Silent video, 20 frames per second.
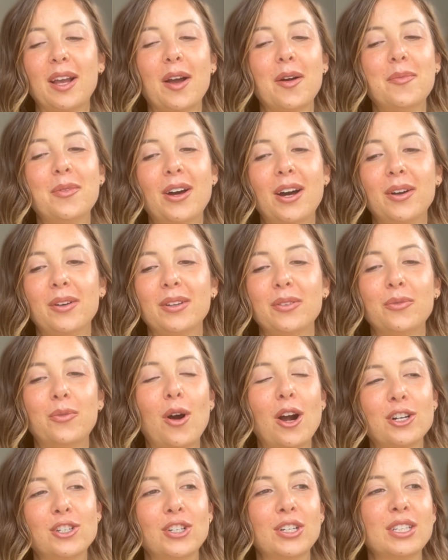not
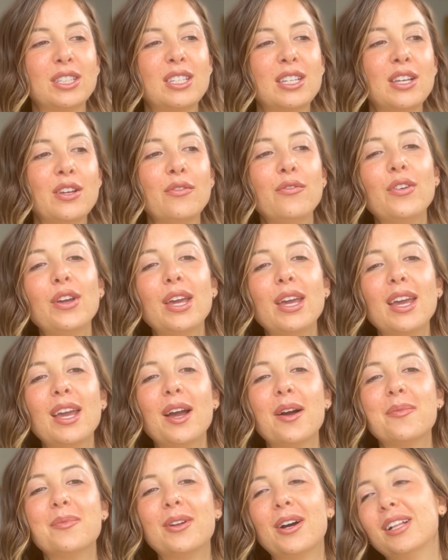watching TV,
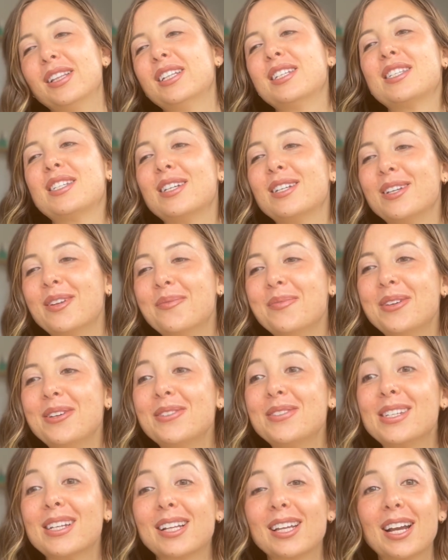I'm not listening to
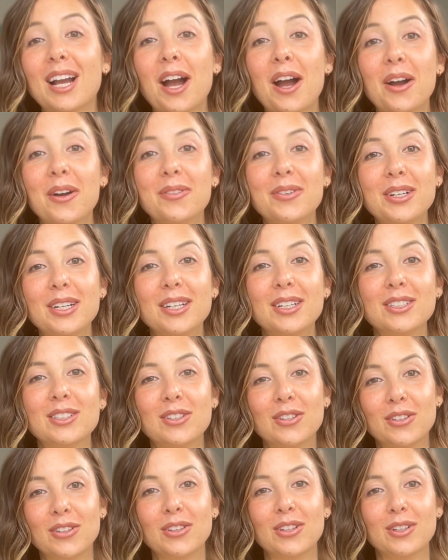music. I went
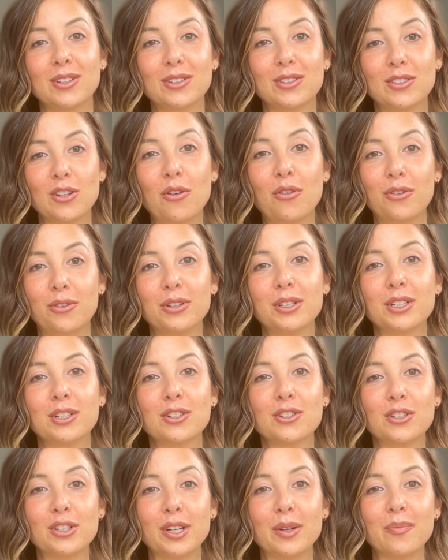to the total
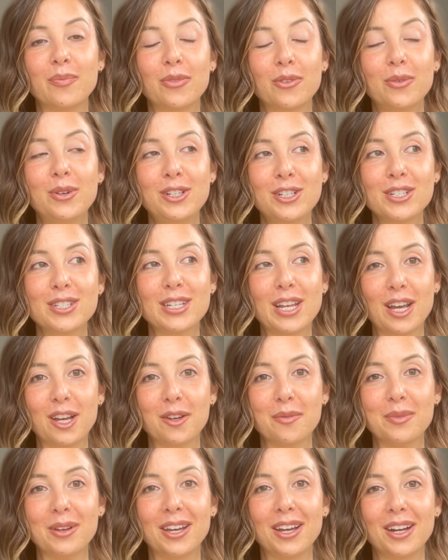extreme, which is
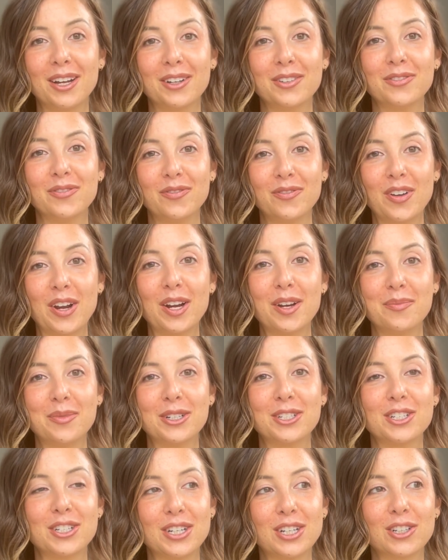me. I'm very
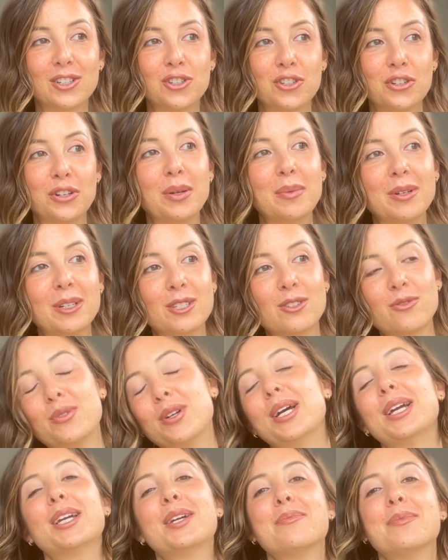much an extremist when
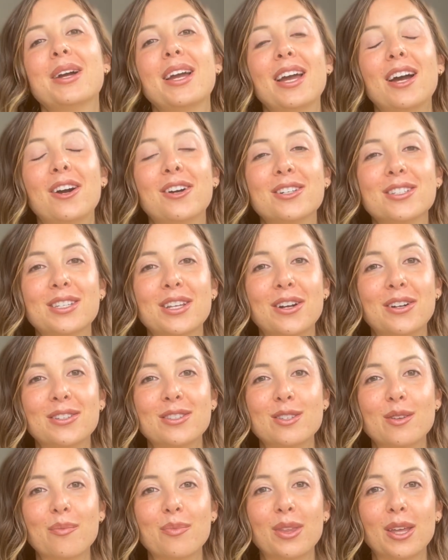I get my heart set
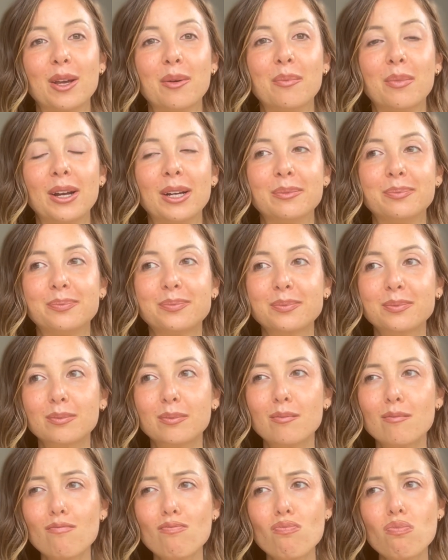on something. But
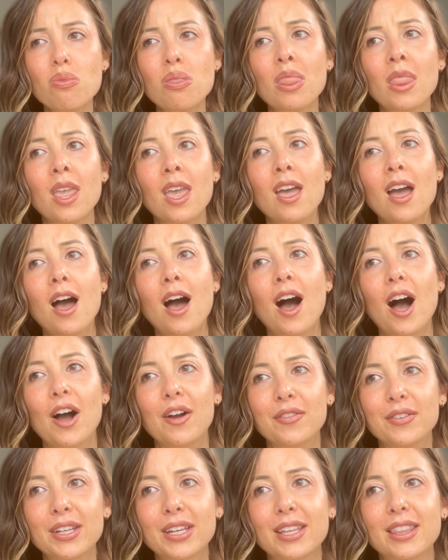
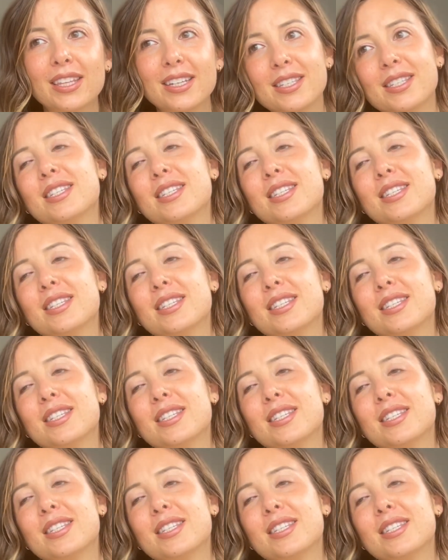I feel this